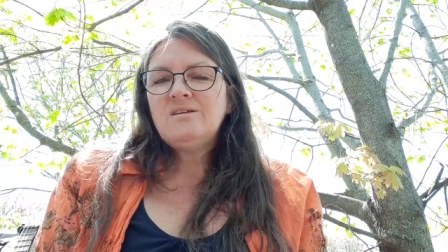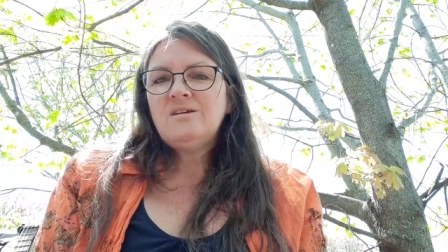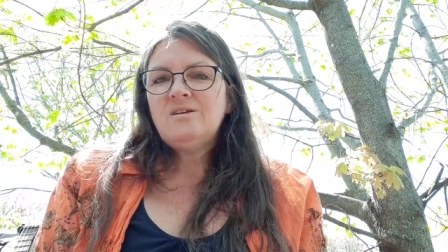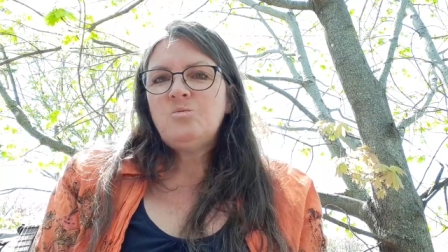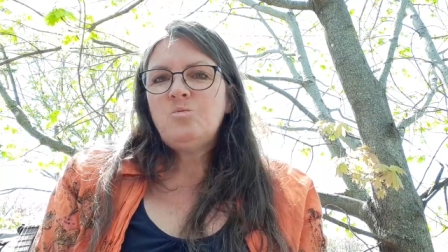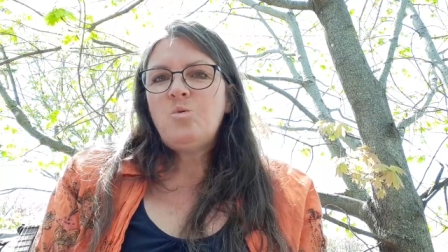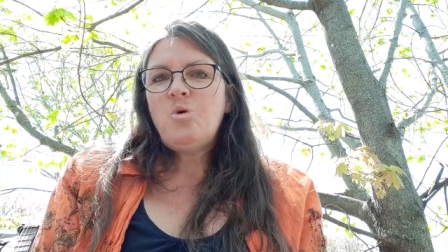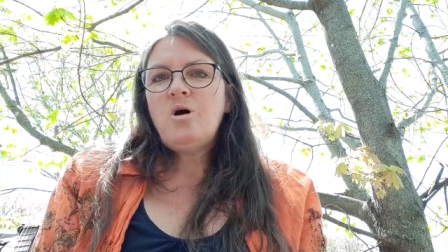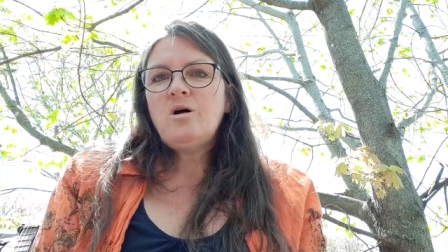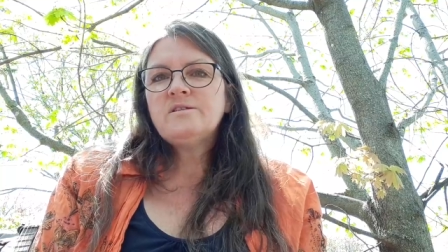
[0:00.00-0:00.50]

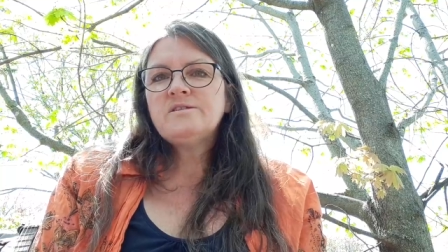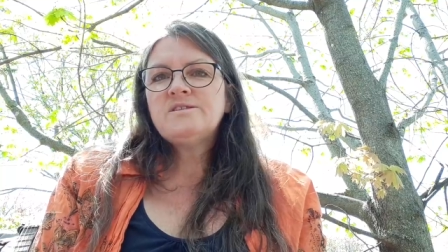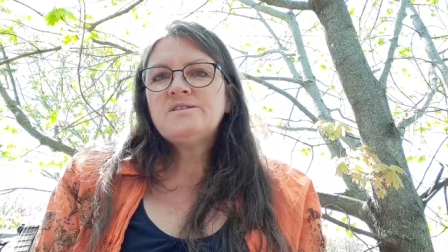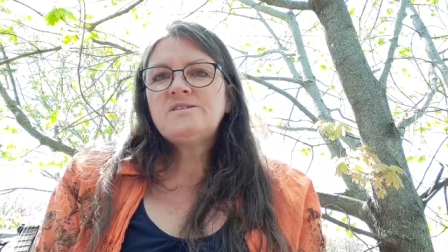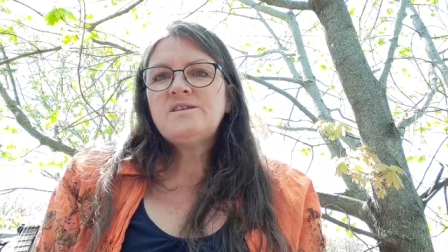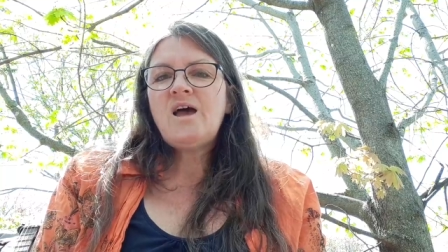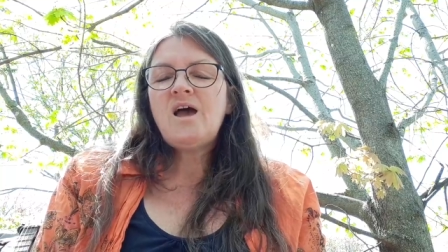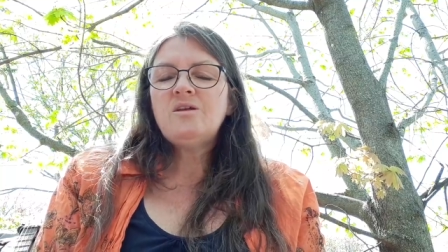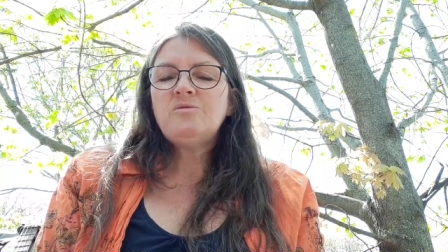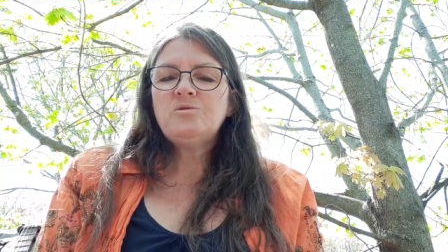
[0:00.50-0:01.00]
Walt
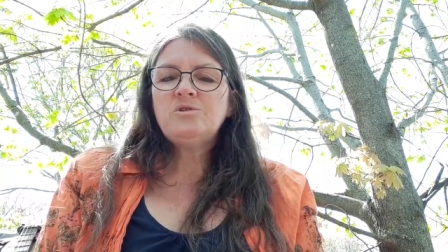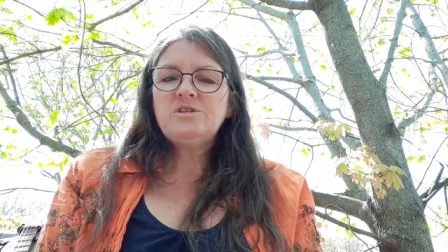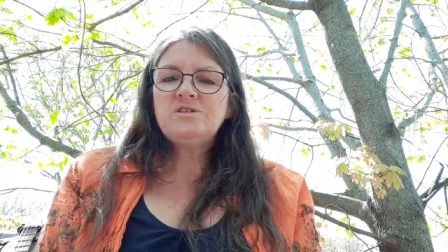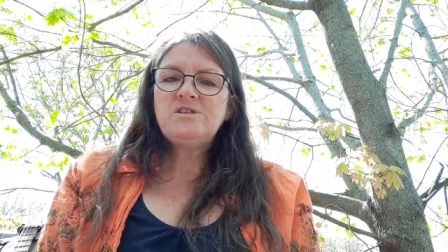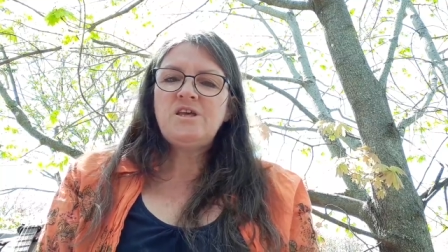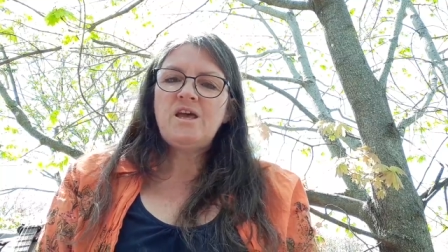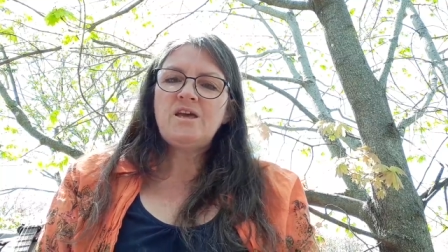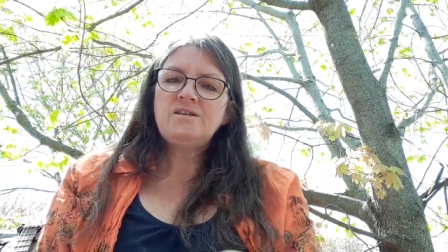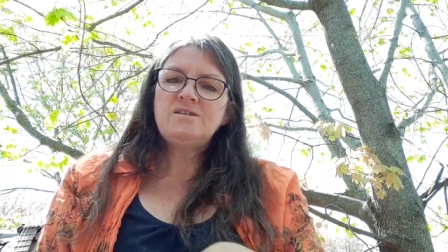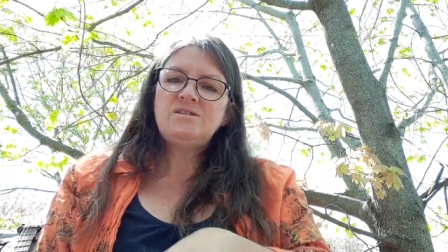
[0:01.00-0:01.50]
sat with his
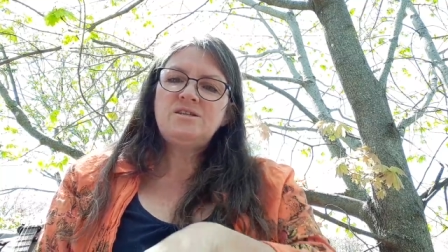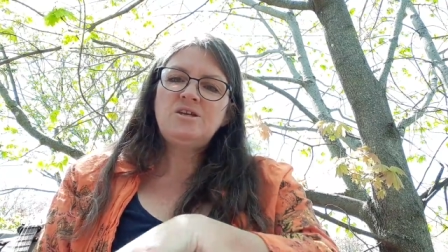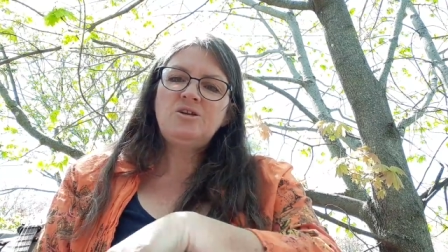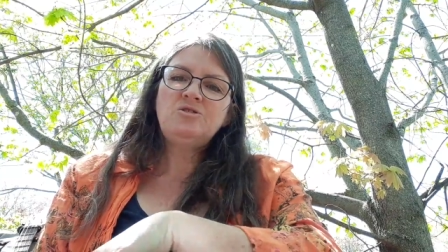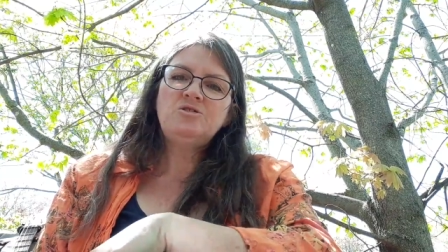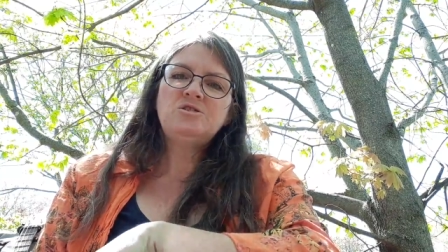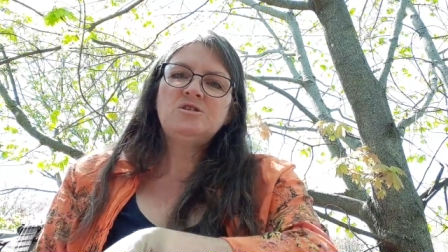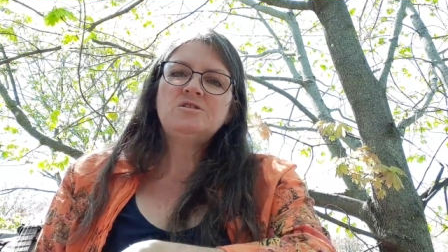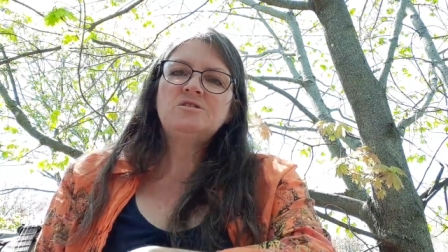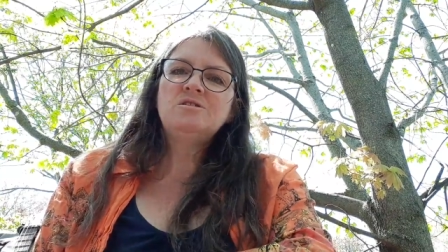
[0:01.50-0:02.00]
head
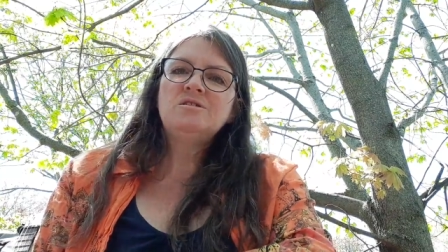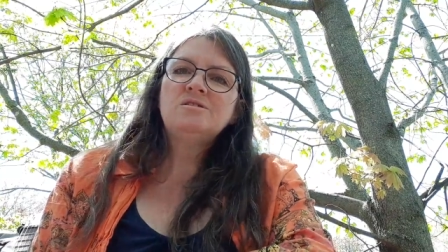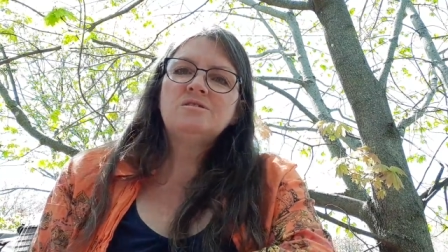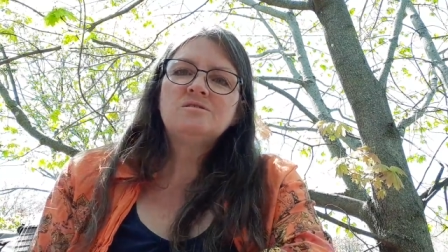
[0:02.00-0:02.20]
tilted